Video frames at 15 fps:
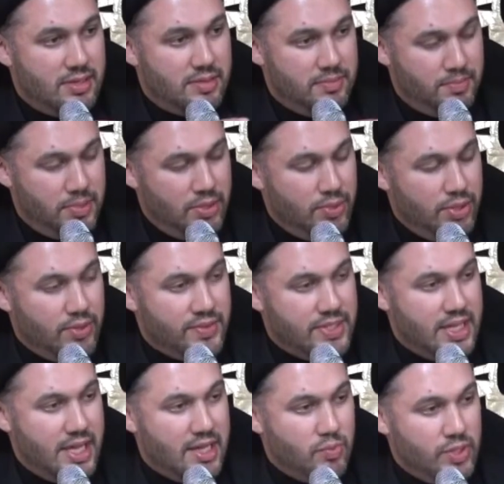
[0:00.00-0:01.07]
period of
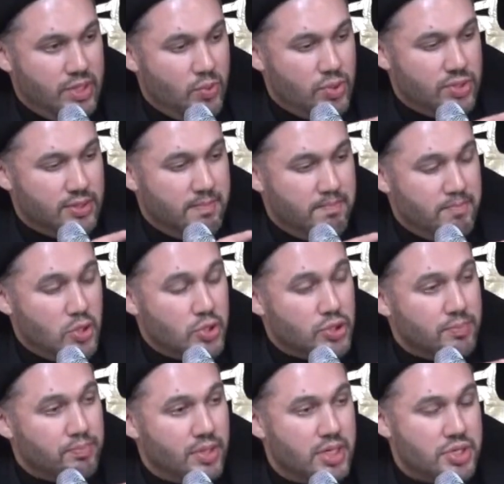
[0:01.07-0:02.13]
time where there was the most
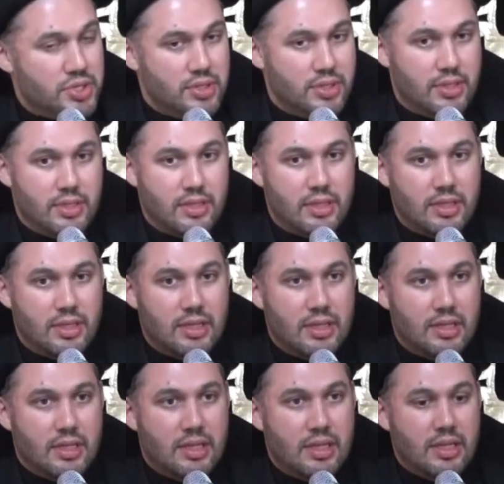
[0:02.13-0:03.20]
oppression,
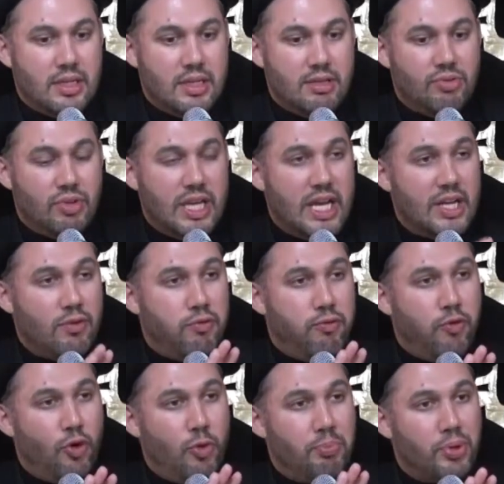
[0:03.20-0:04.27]
they had a
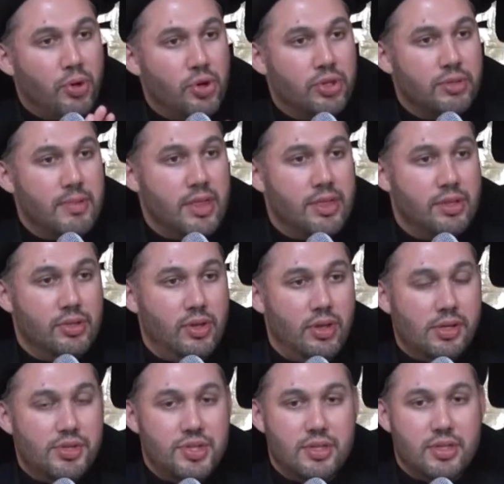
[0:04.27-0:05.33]
four pronged
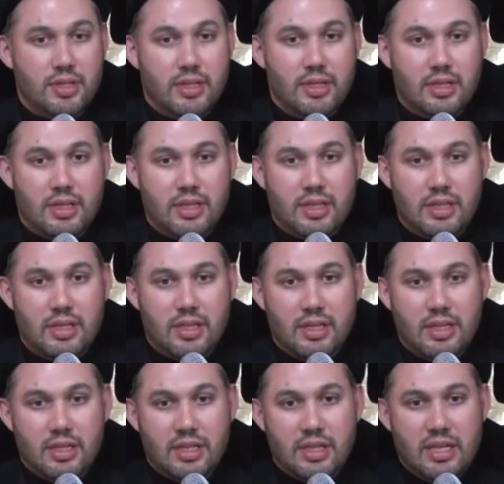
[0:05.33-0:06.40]
methodology.
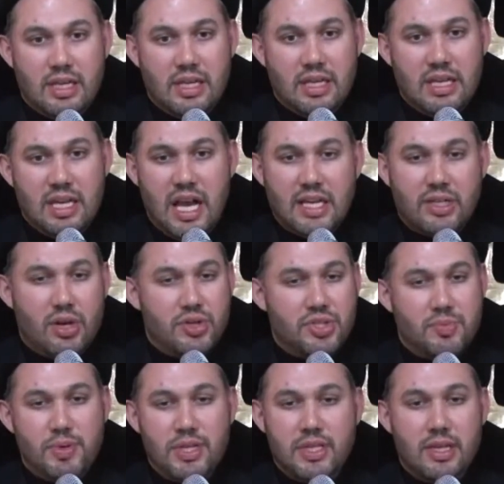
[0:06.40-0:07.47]
I can't
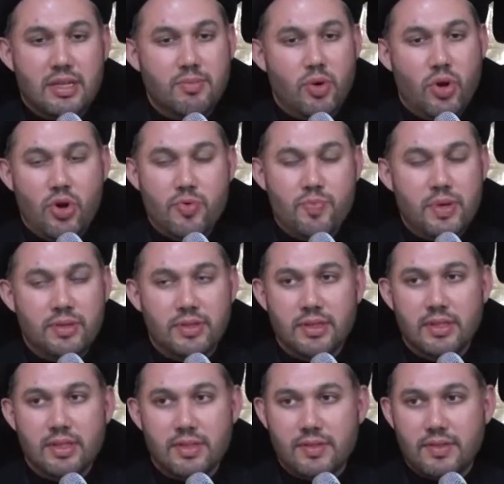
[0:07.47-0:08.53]
speak any more open than
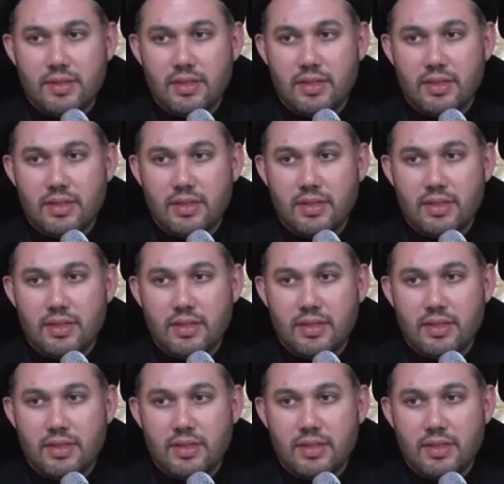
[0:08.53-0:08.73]
this.